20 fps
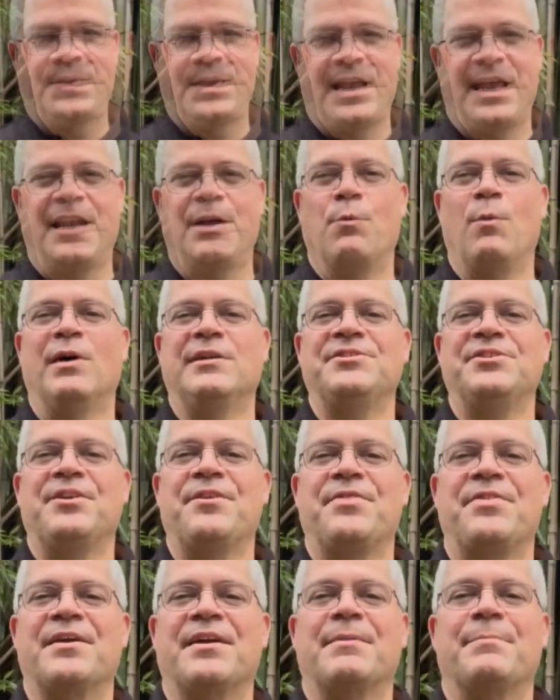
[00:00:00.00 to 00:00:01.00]
And I want you to
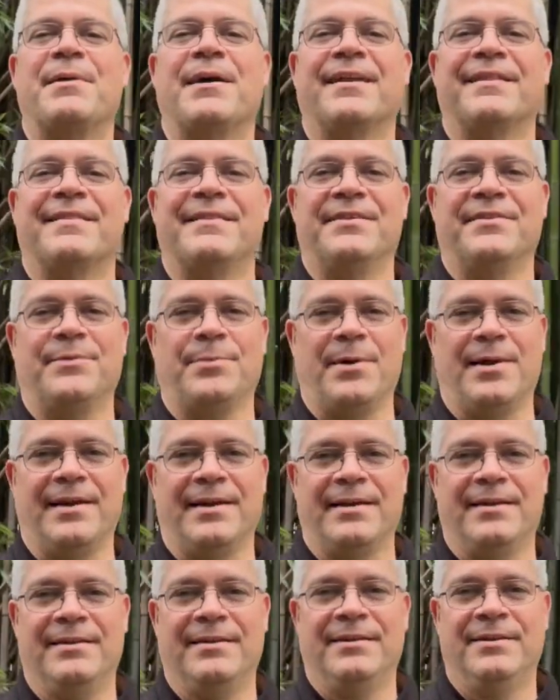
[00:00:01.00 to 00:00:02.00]
think about it this way.
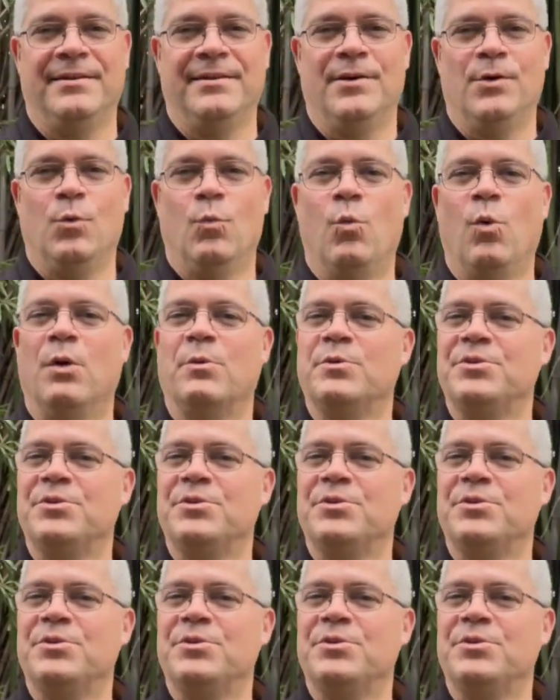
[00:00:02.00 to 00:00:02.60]
What